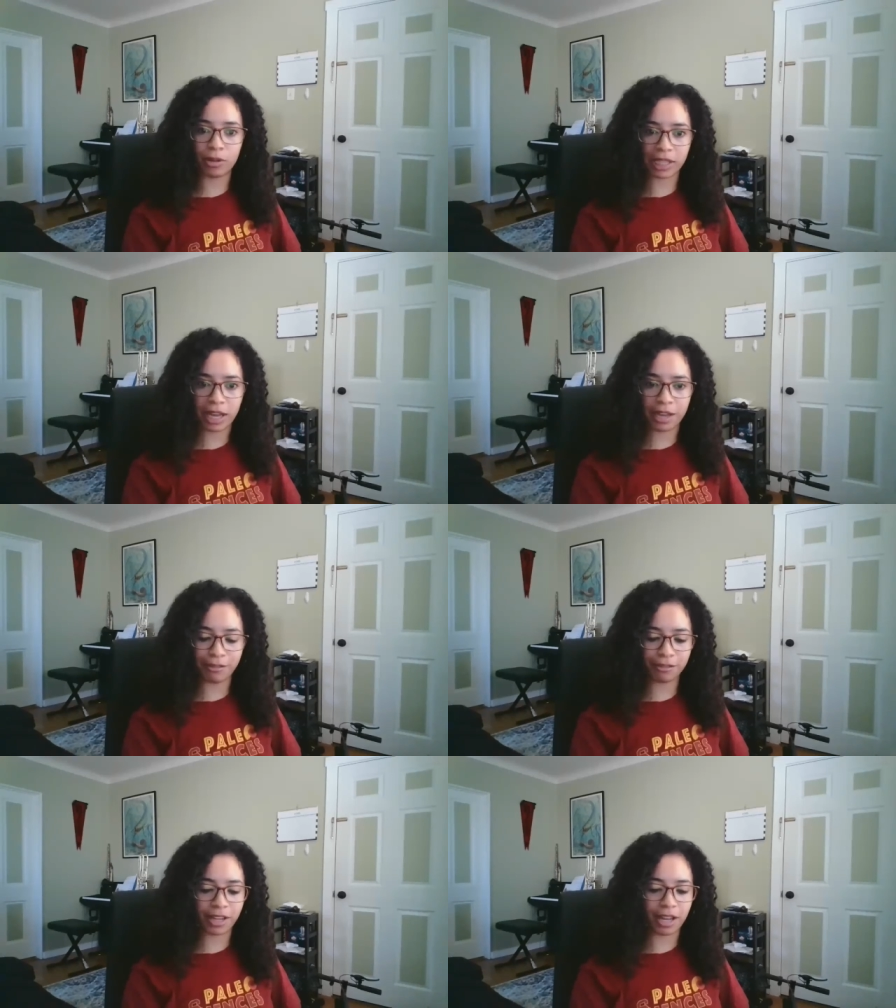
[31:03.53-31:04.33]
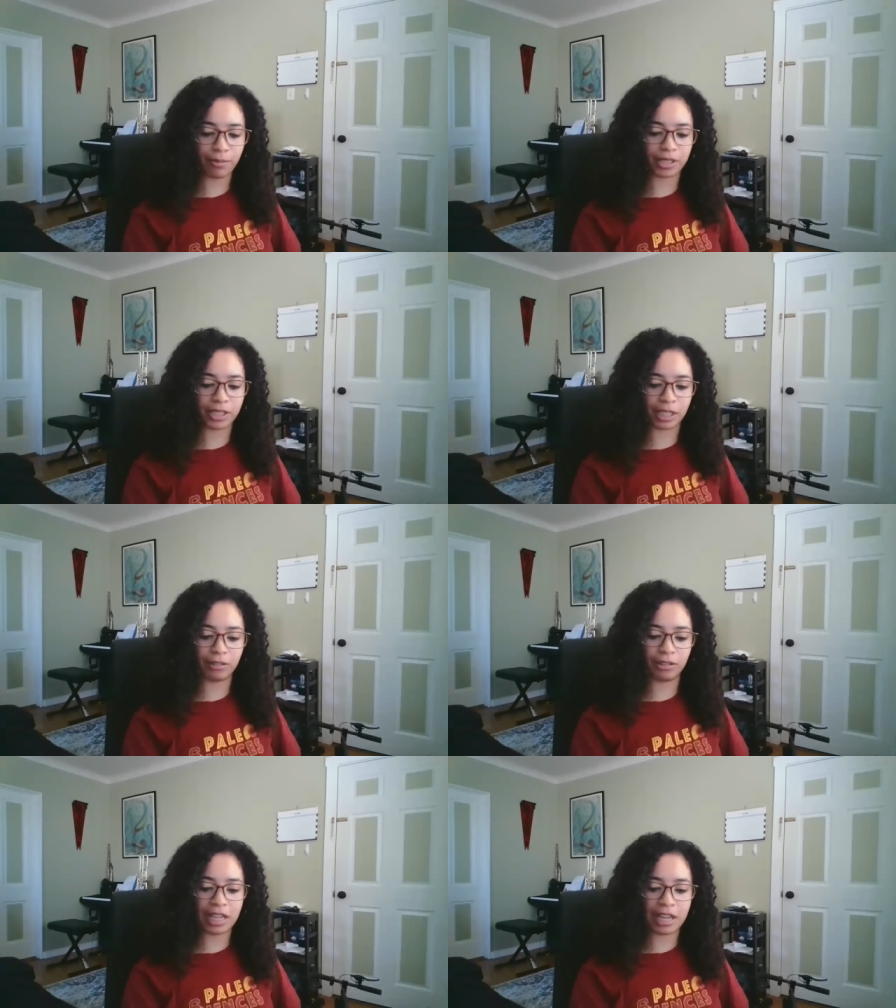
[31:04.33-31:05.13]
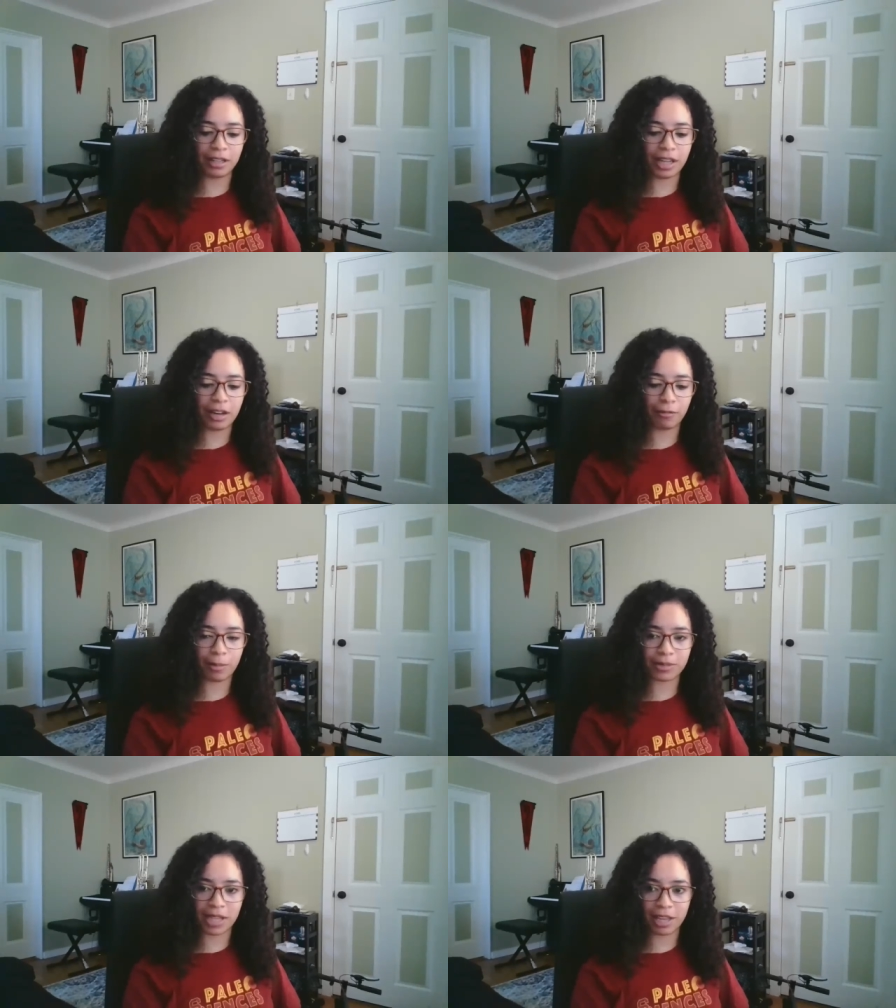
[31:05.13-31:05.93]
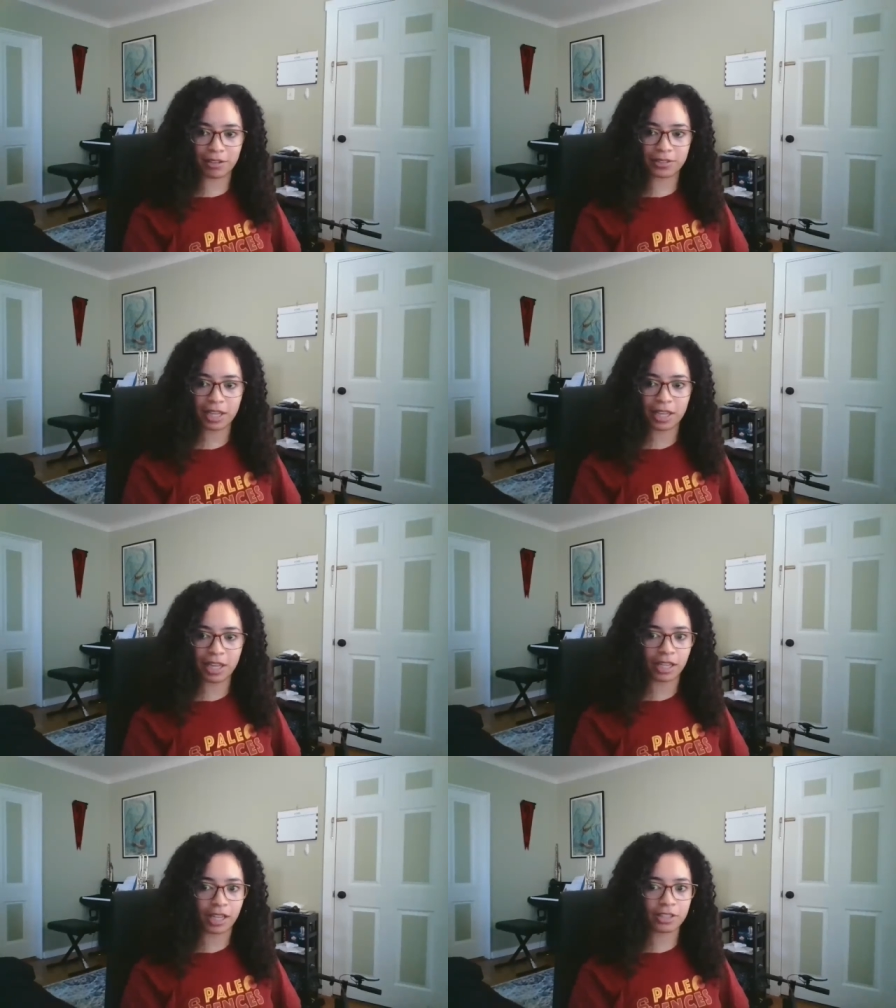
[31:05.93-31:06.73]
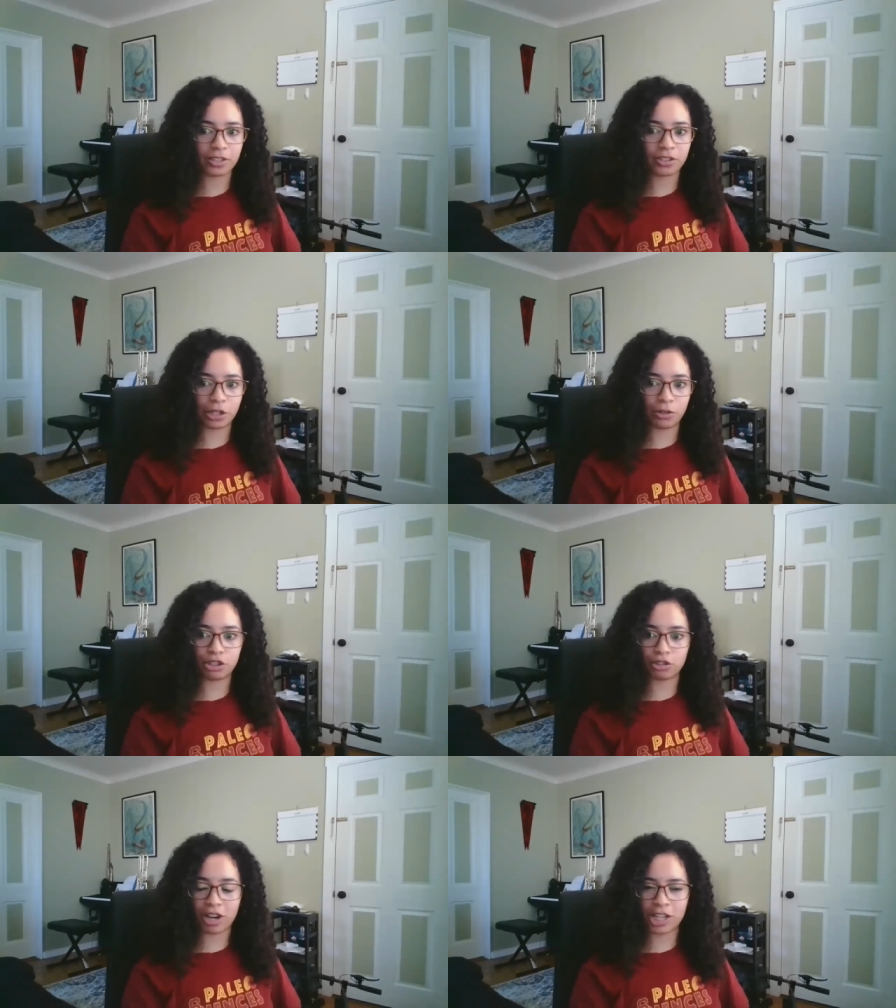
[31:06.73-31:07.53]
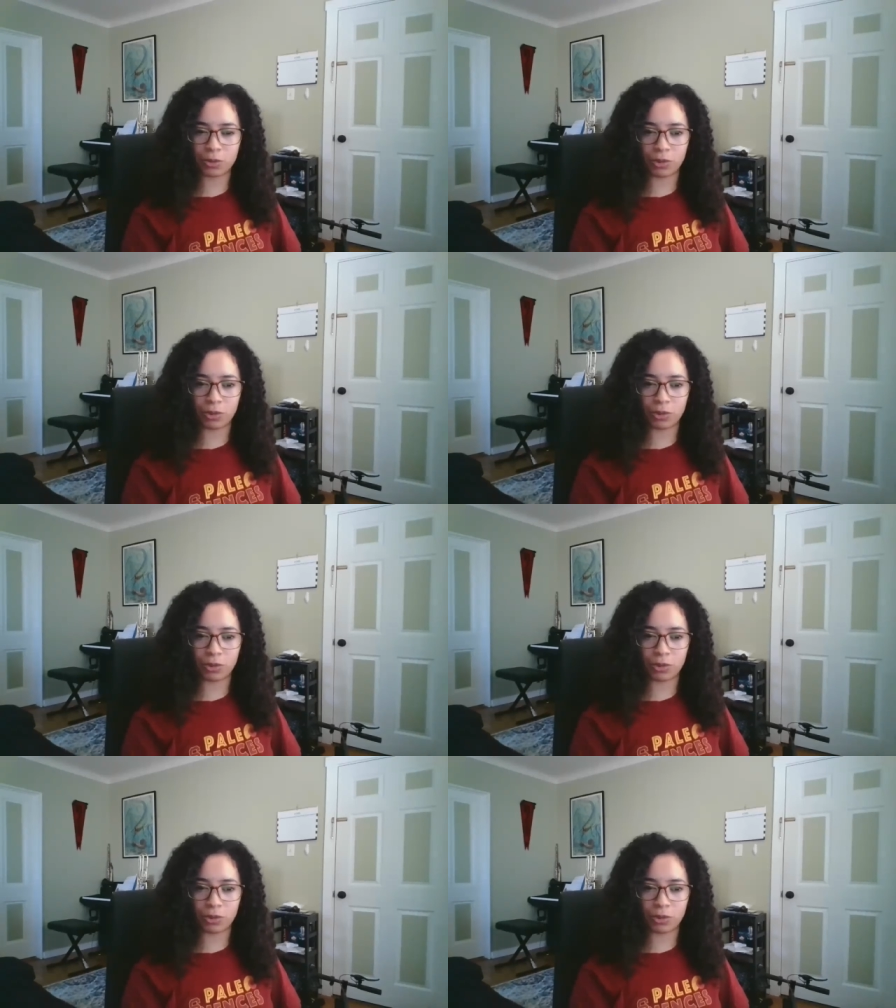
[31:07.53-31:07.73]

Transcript: life, particularly in reptiles, got so strange.